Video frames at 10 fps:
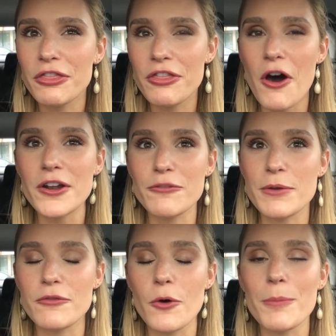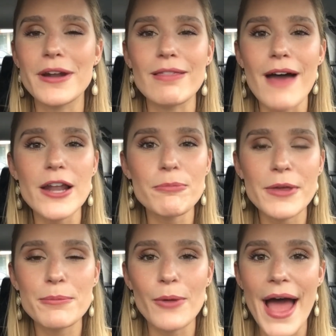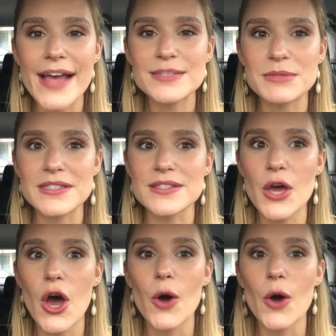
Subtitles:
thought of before, but a lot of people ask me is,